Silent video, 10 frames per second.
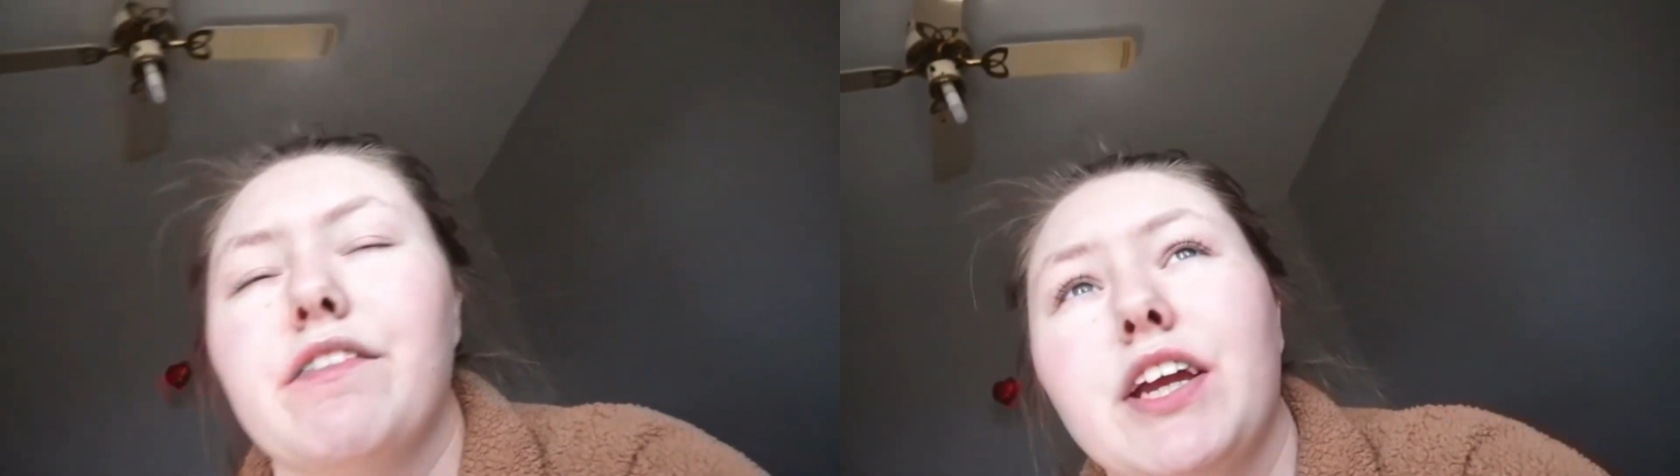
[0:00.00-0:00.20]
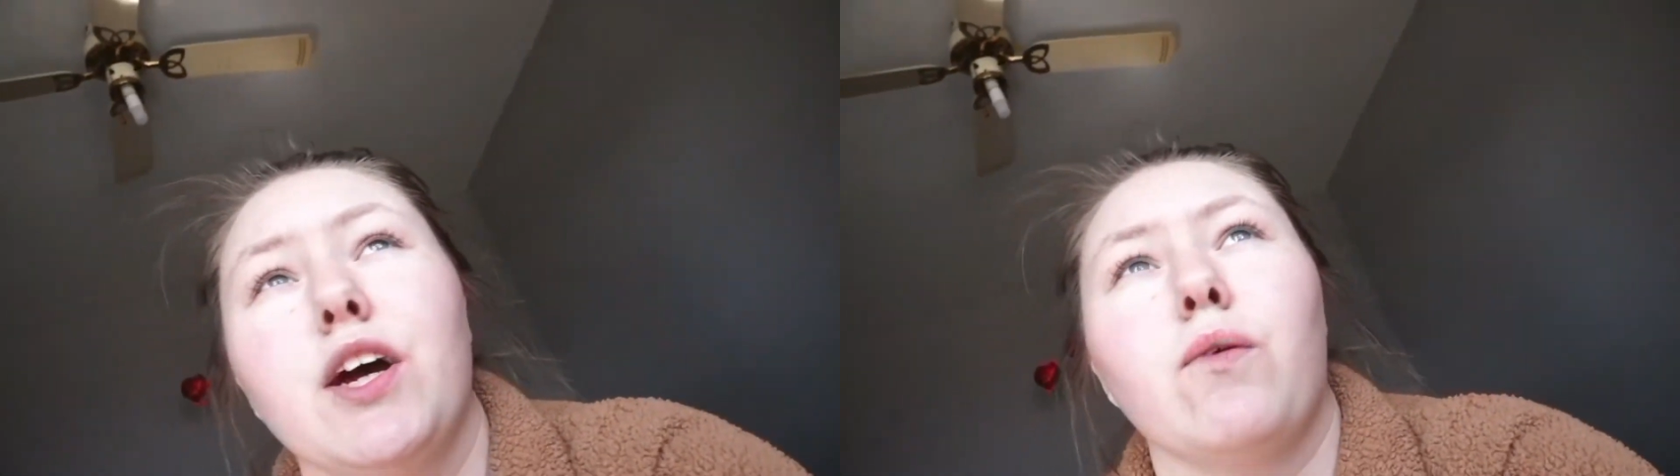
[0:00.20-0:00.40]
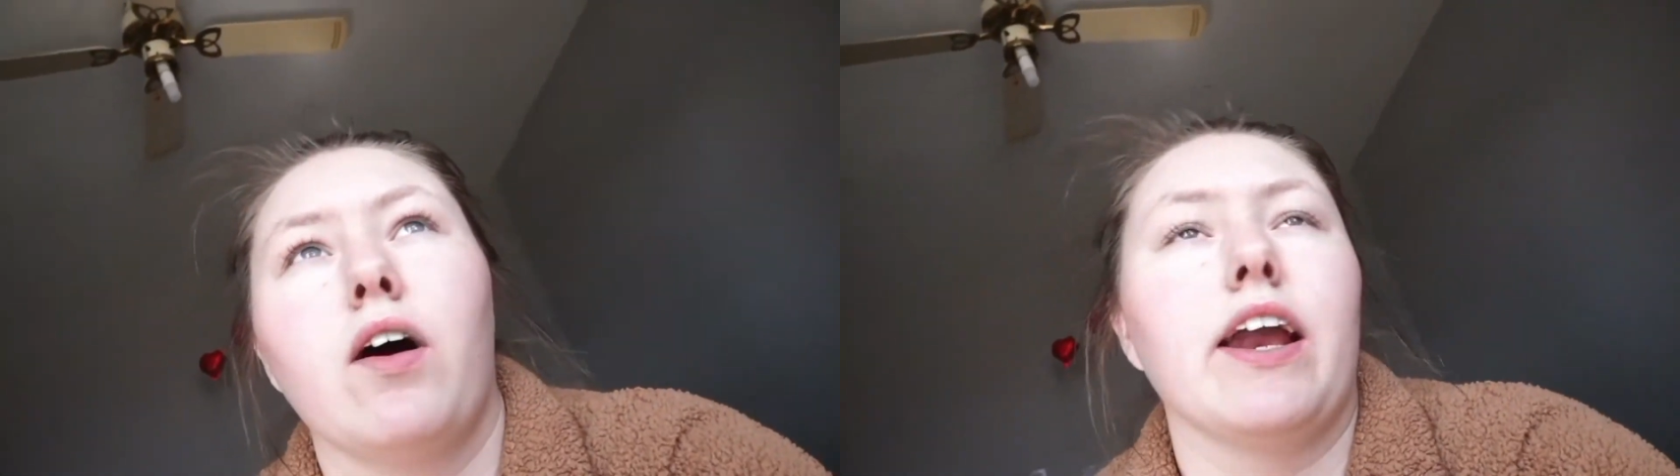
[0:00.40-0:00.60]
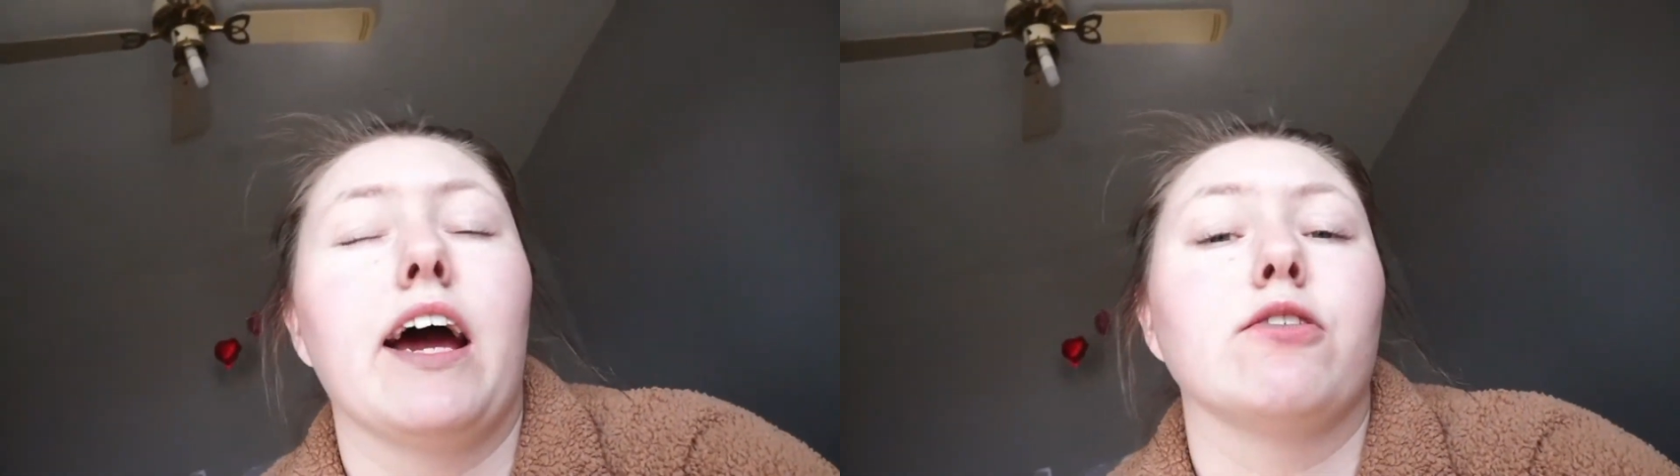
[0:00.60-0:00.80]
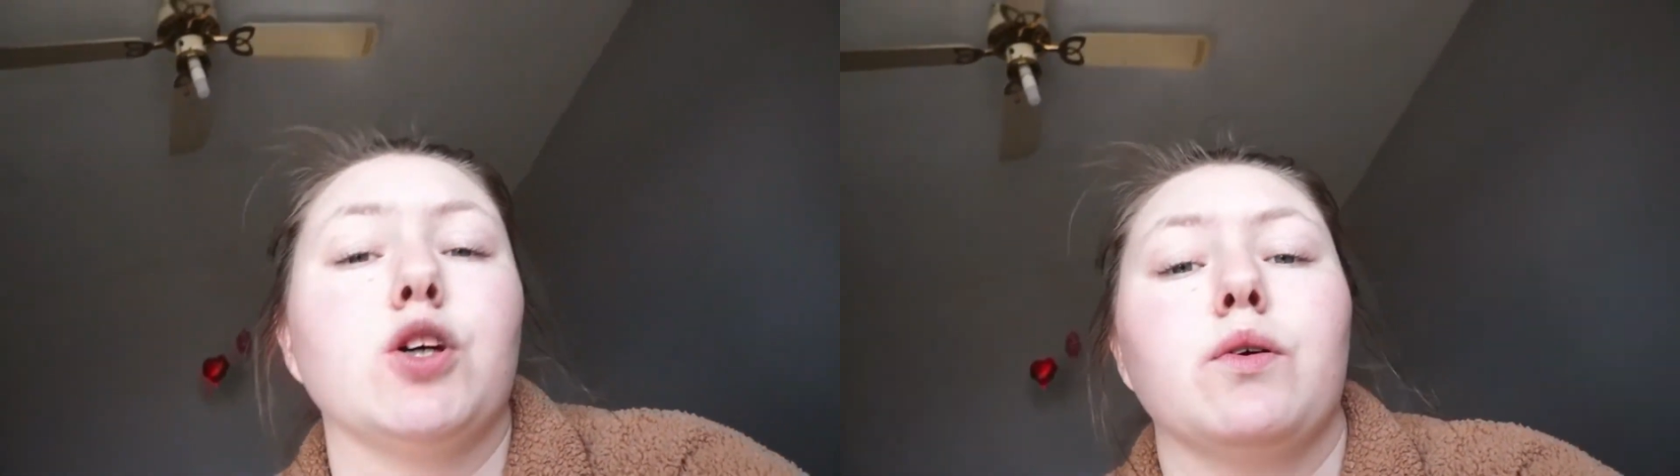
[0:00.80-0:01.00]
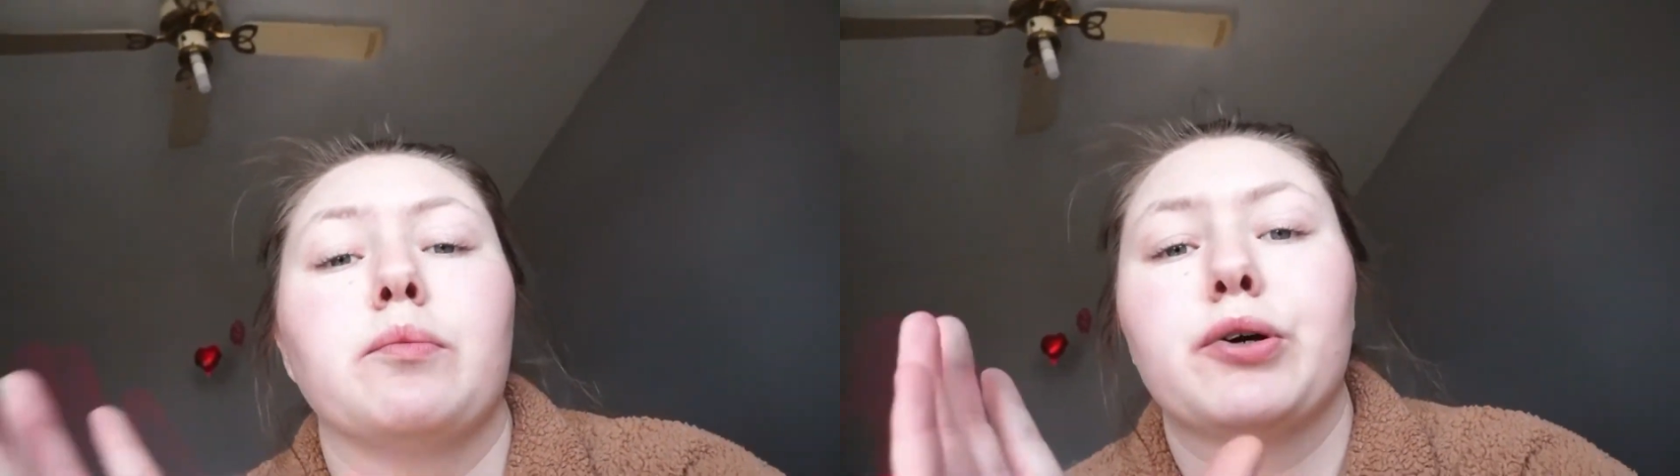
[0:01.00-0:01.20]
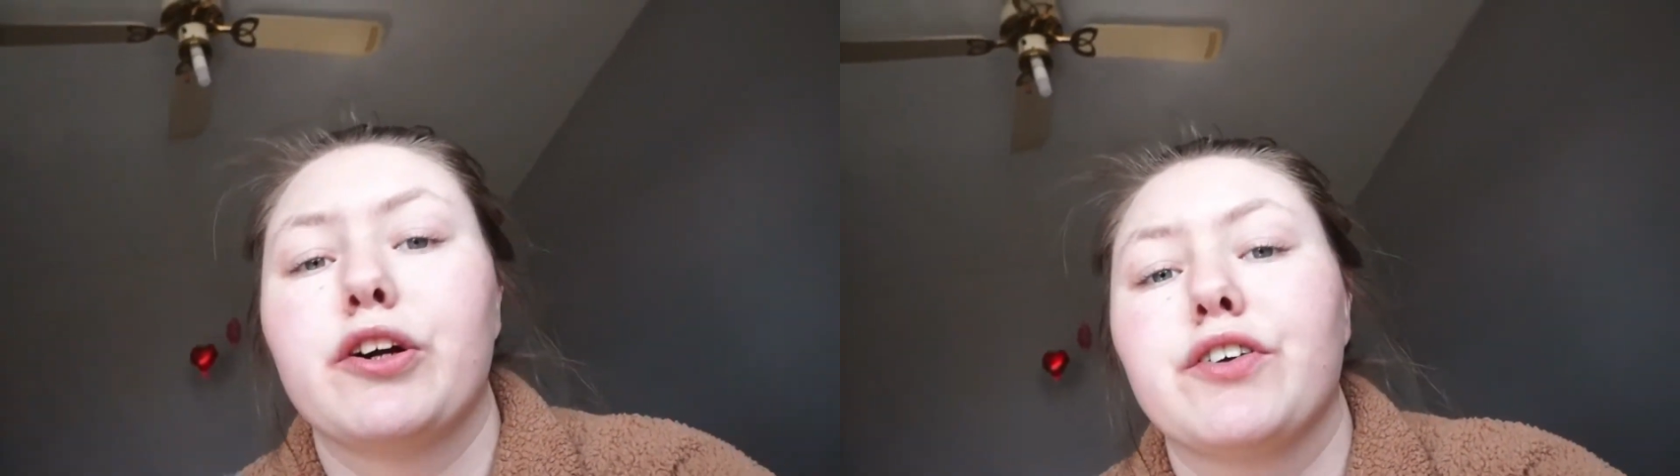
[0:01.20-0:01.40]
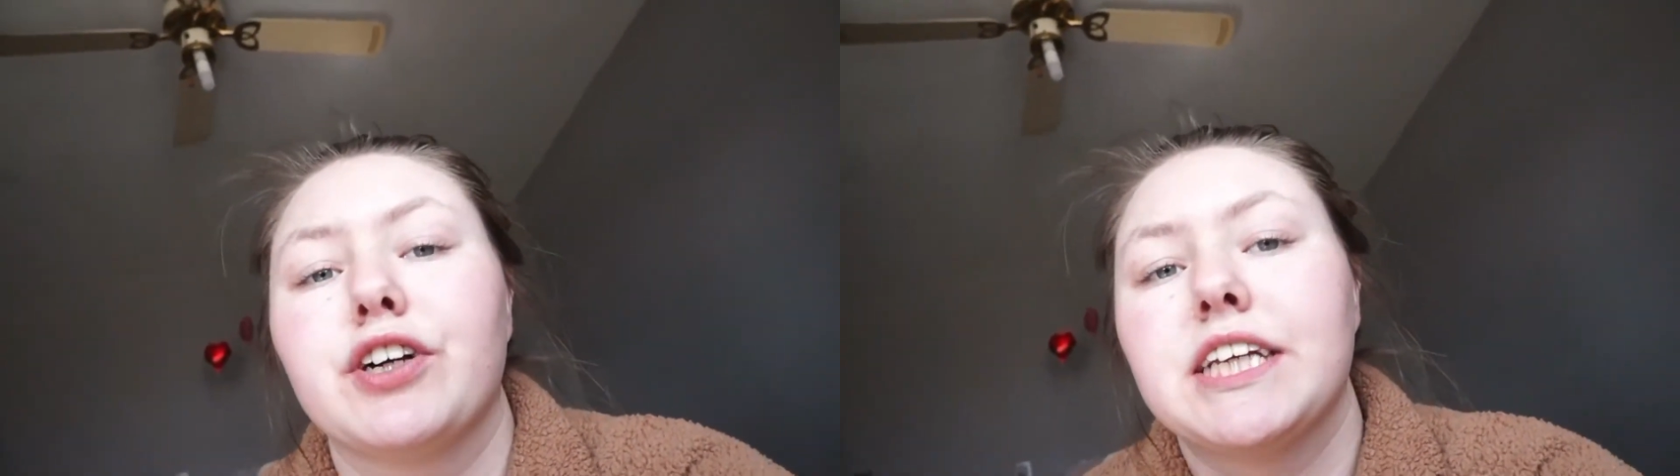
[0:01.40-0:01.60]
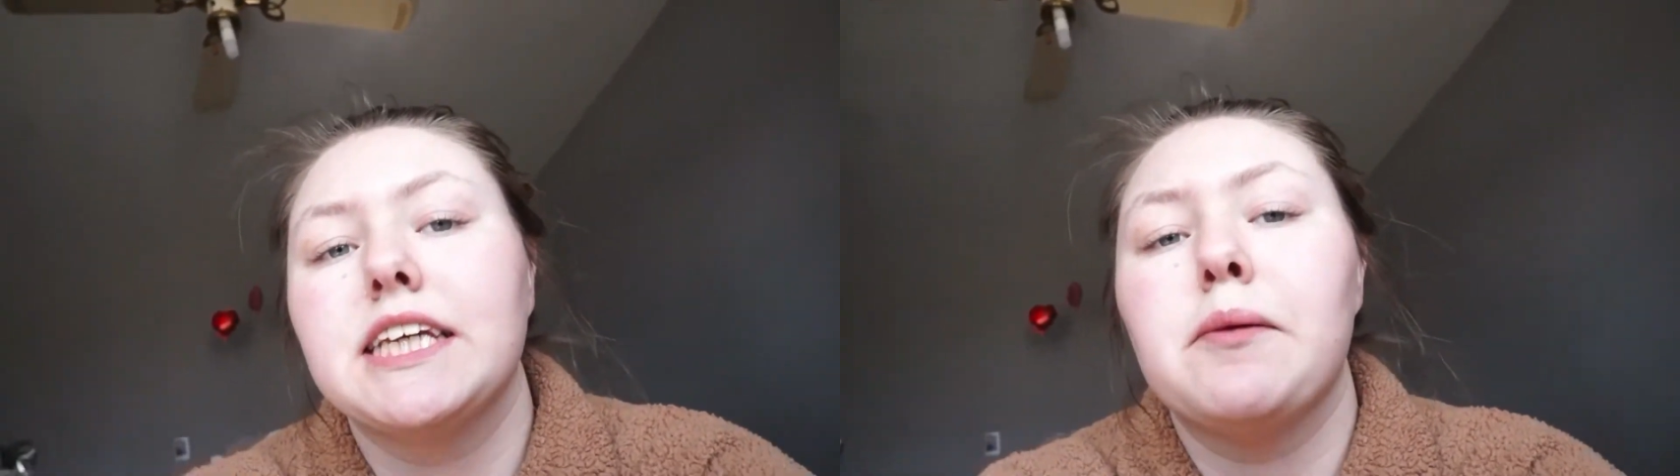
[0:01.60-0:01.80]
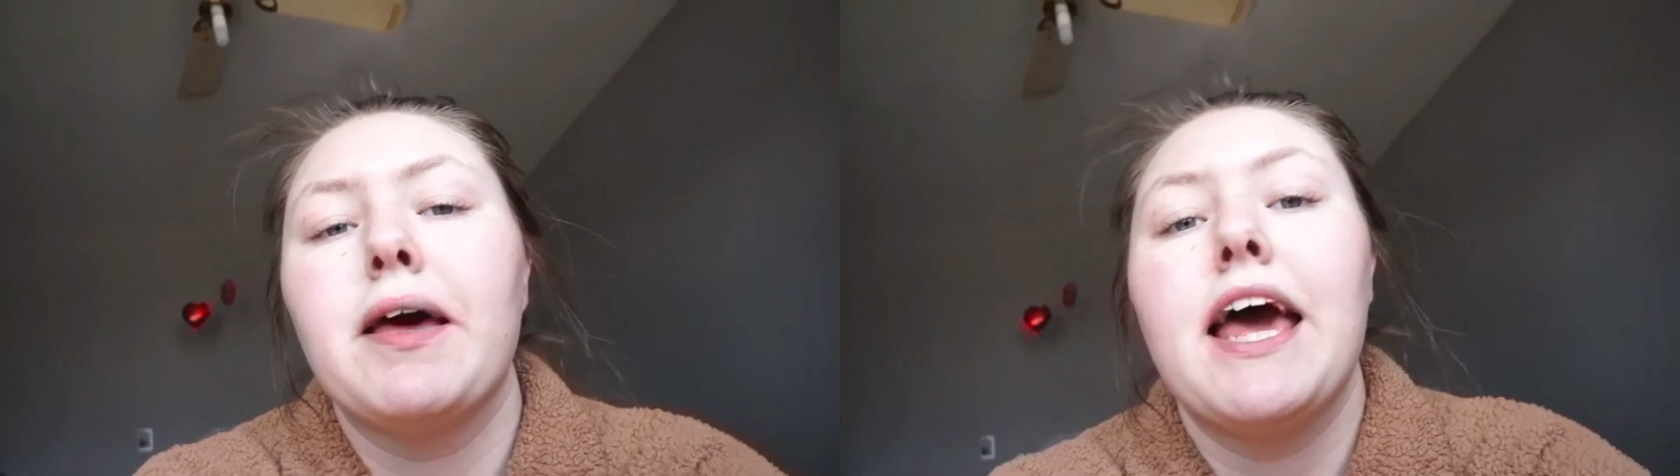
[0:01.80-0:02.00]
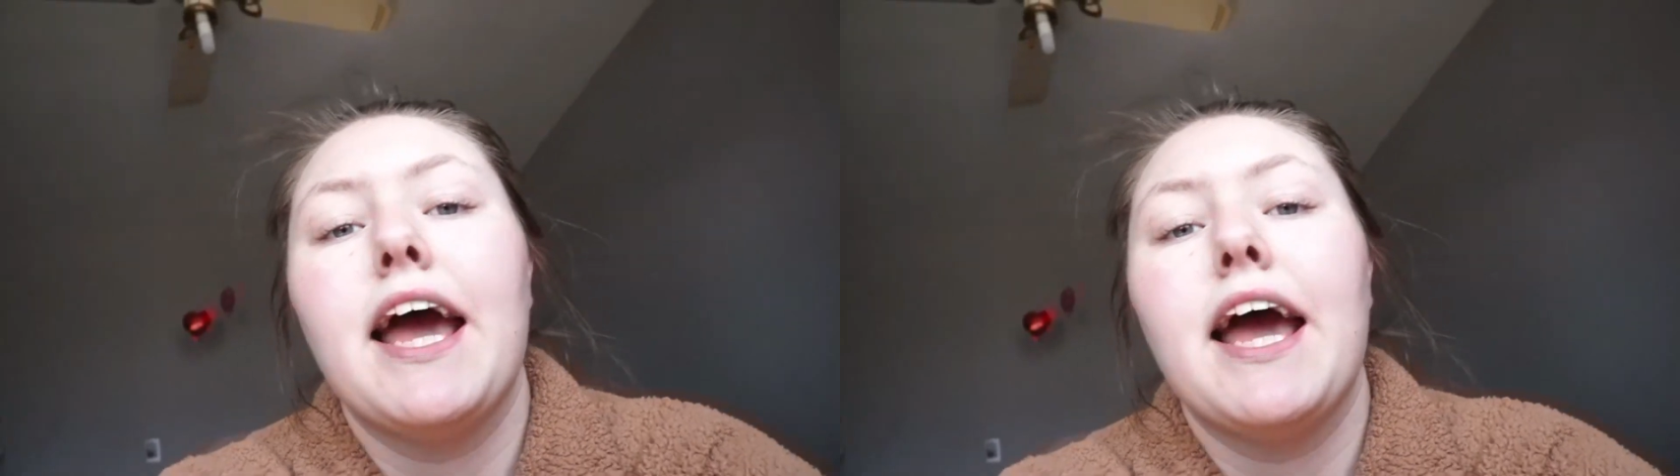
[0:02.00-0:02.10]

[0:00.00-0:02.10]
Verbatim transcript: video on how to improve your sleep,